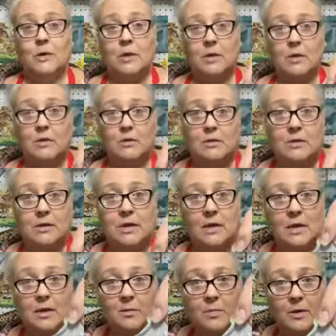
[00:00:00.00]
be really cute to
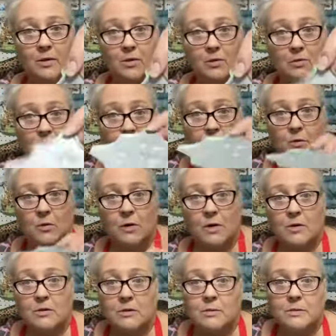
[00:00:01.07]
keep and use for a
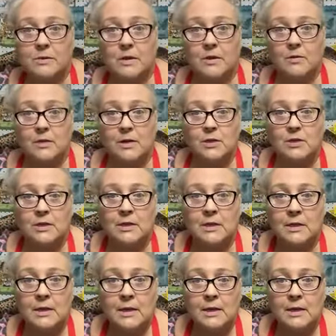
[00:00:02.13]
Christmas decoration.